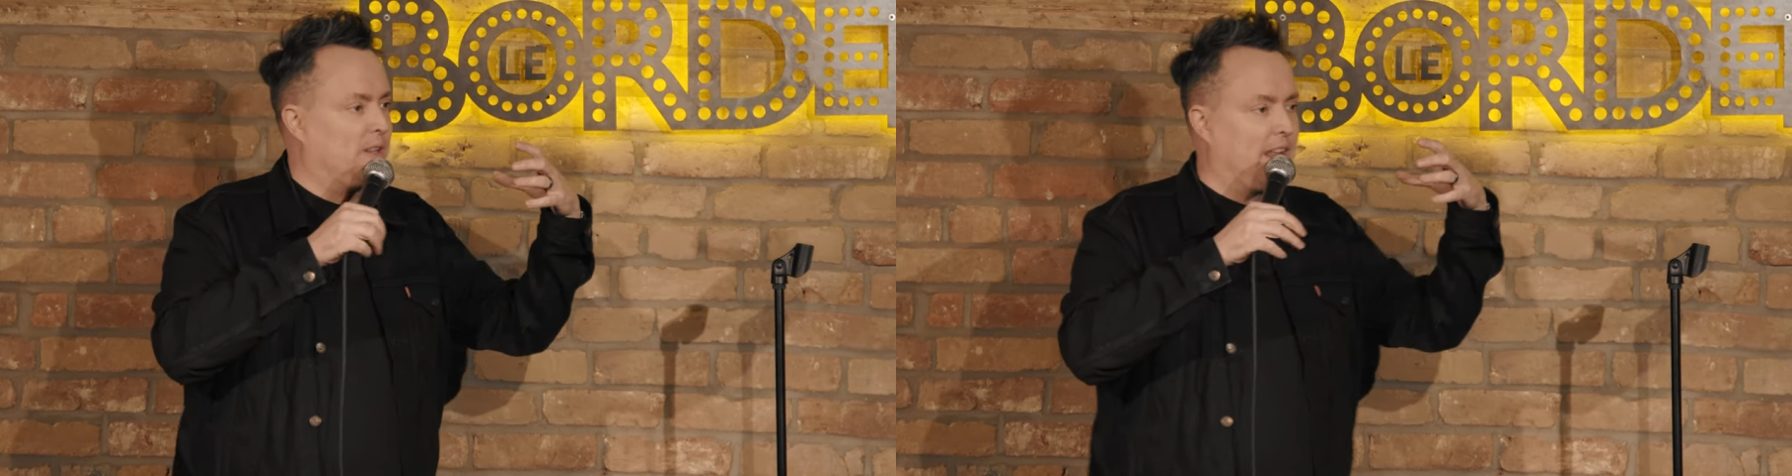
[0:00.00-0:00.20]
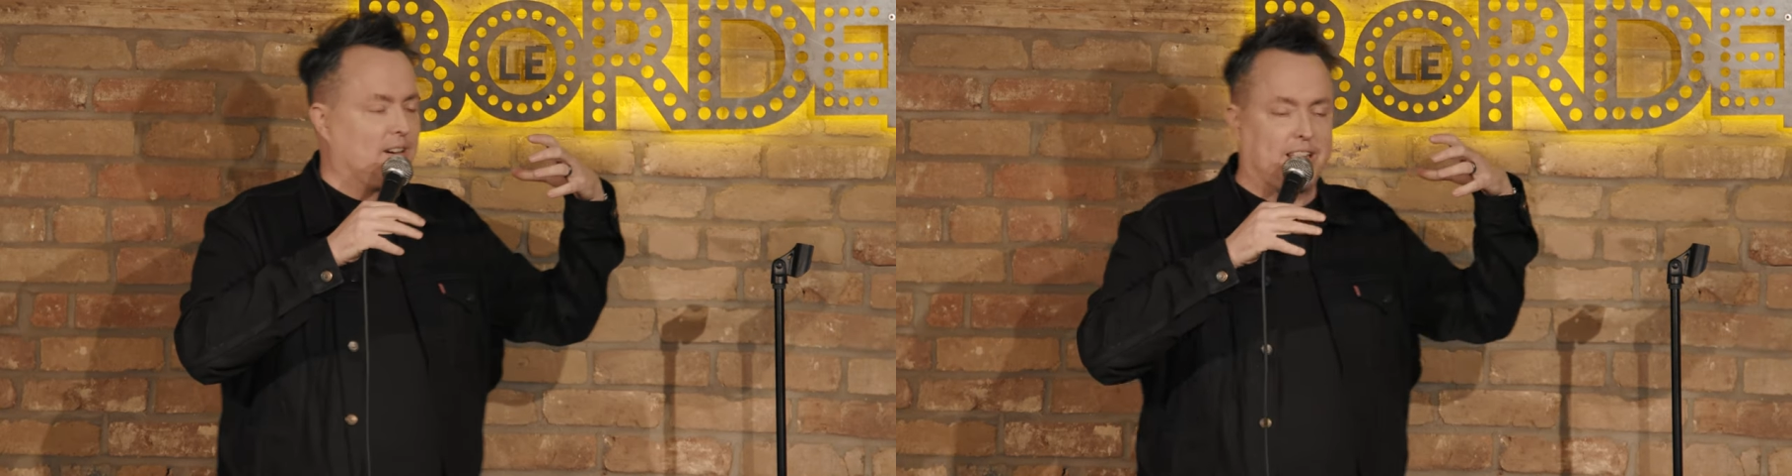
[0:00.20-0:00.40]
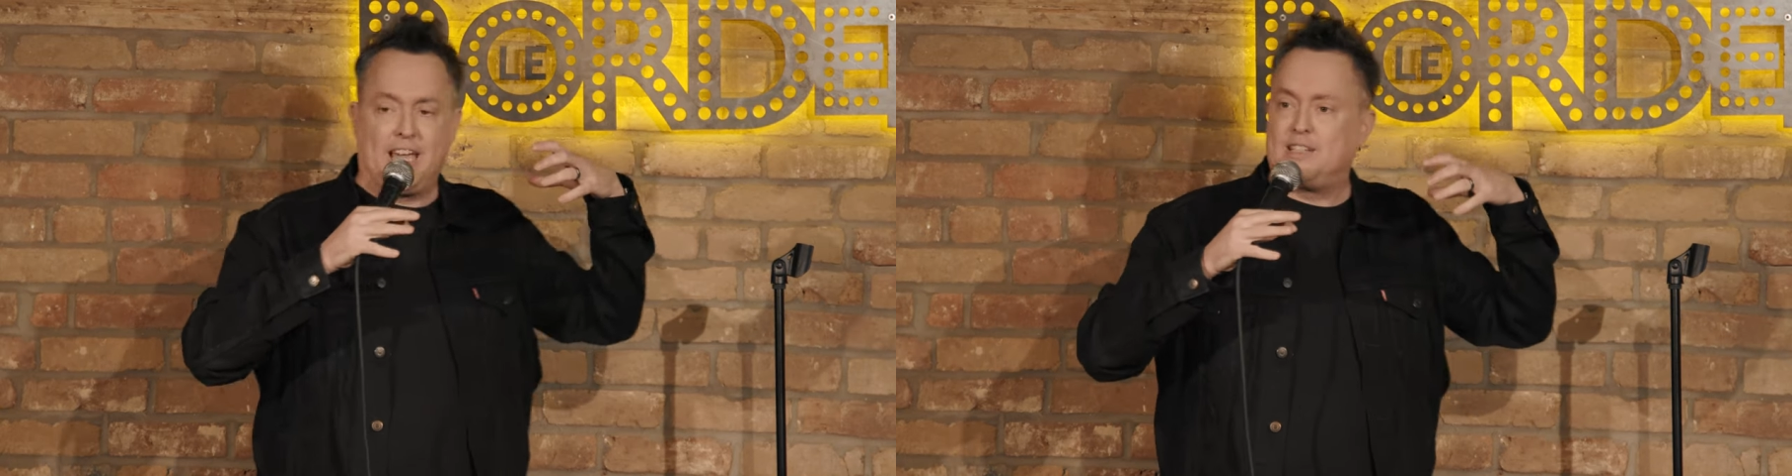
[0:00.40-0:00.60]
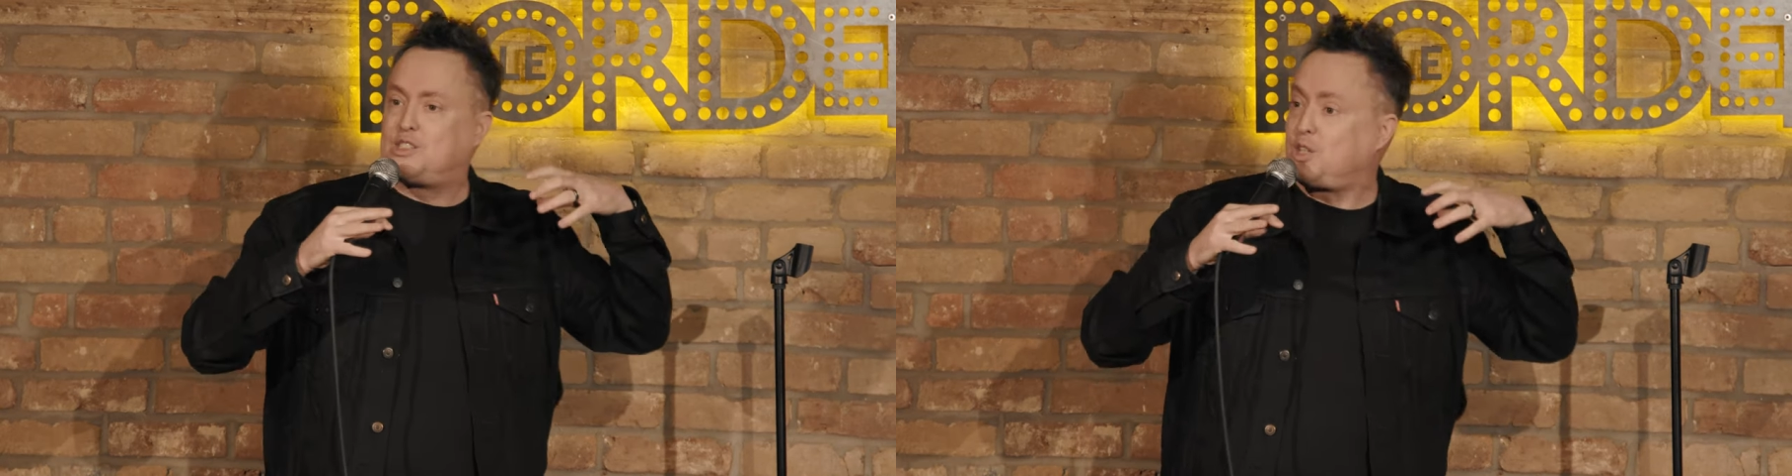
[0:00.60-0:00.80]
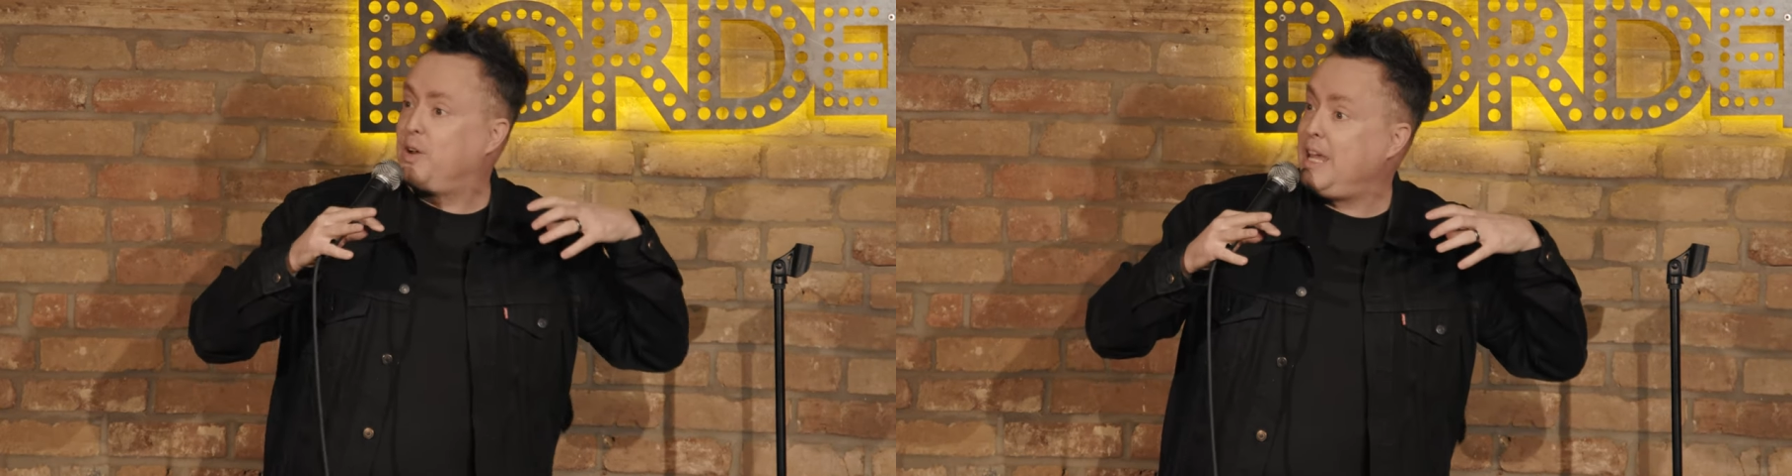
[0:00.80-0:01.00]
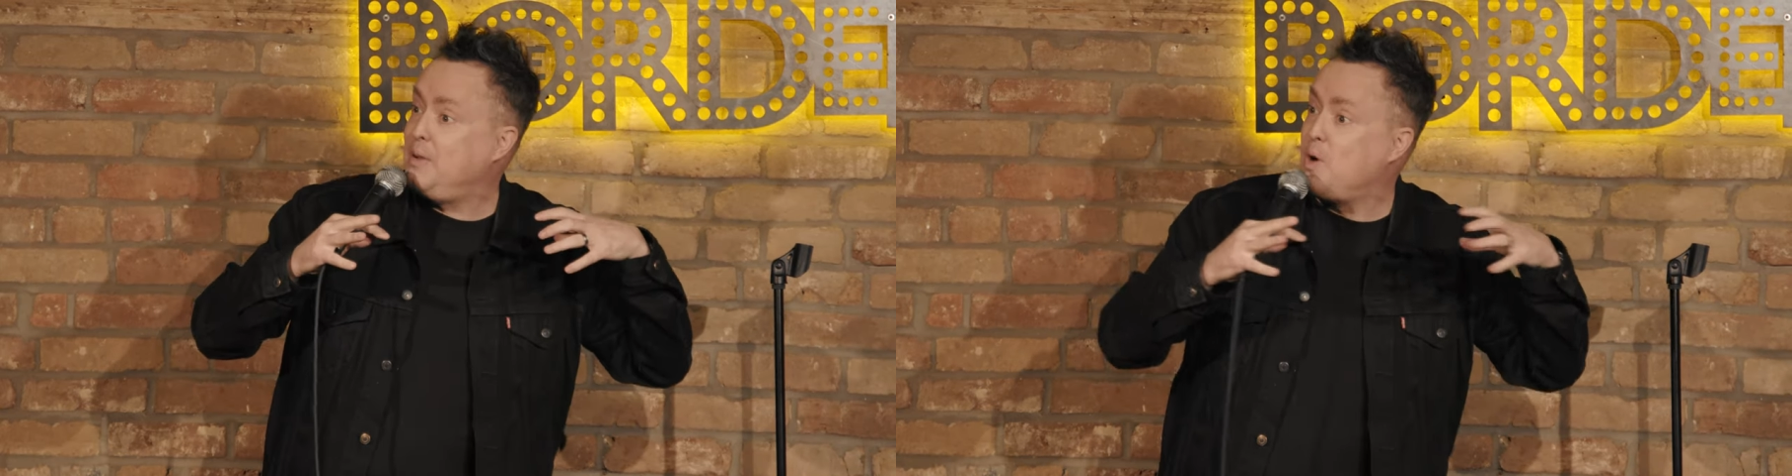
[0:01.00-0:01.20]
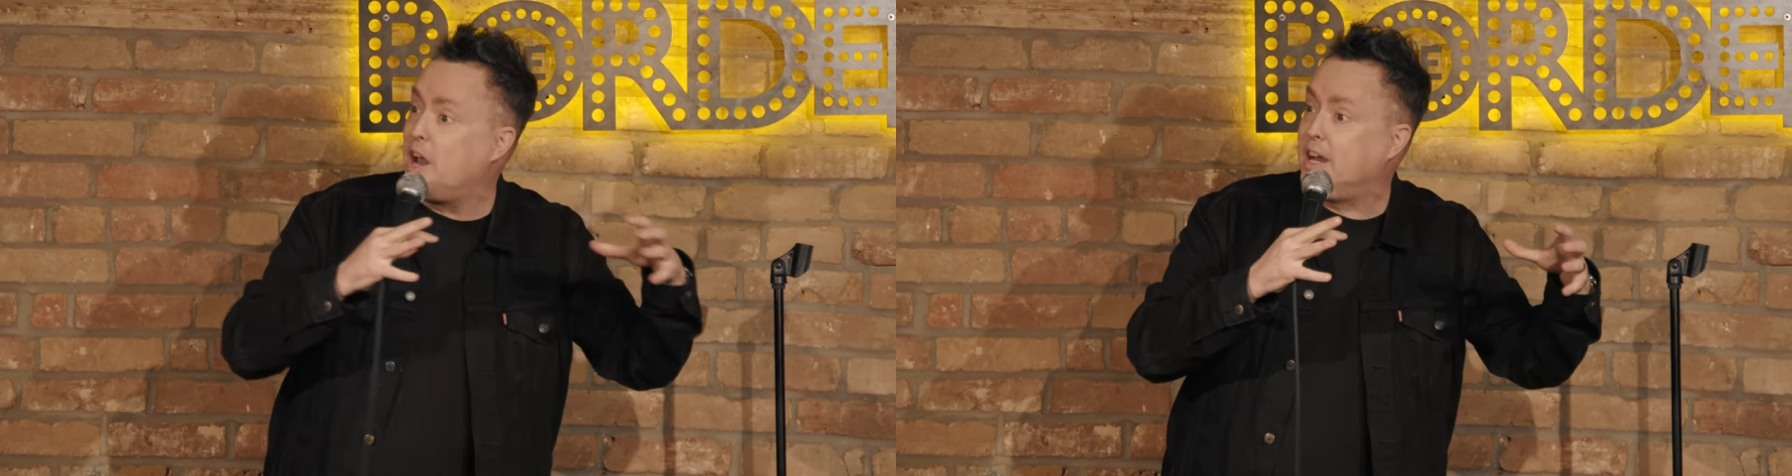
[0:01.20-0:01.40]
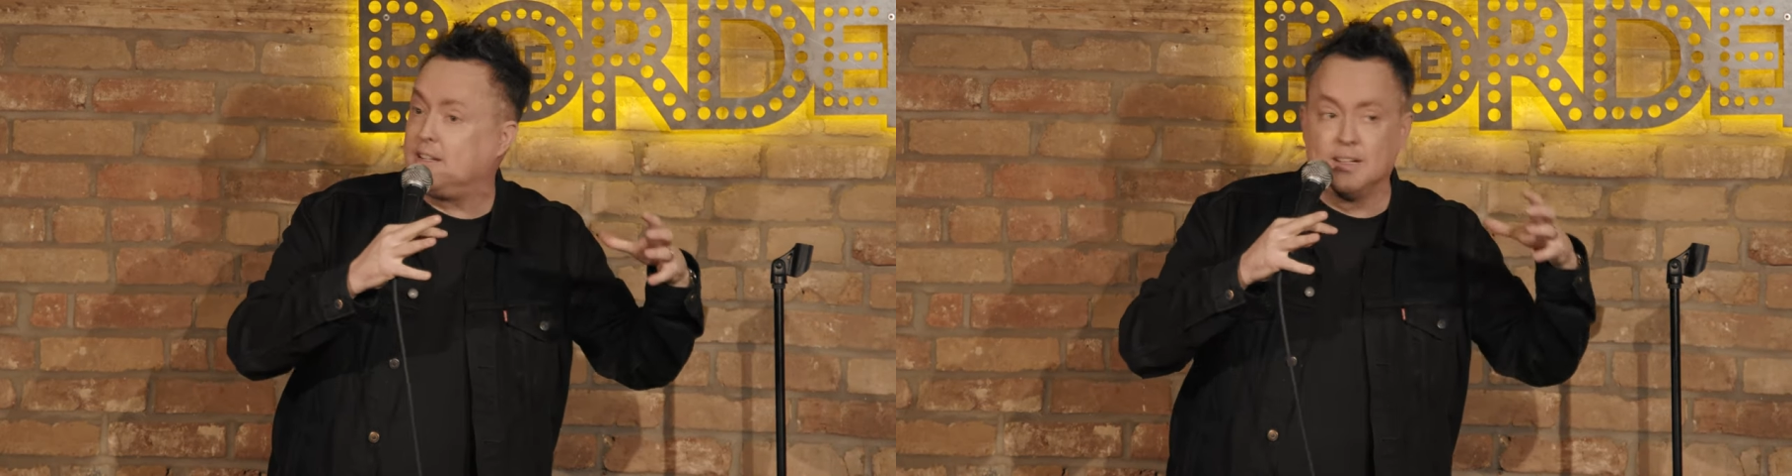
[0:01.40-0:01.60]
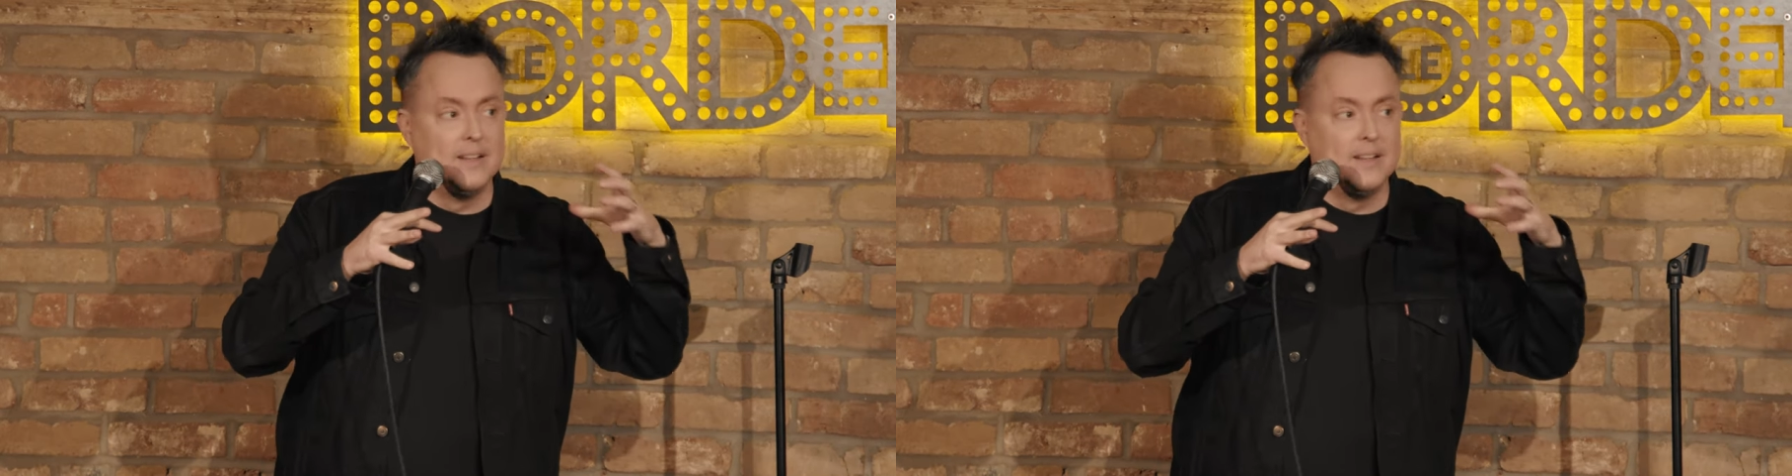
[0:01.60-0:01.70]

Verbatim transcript: little kids. So he wanted.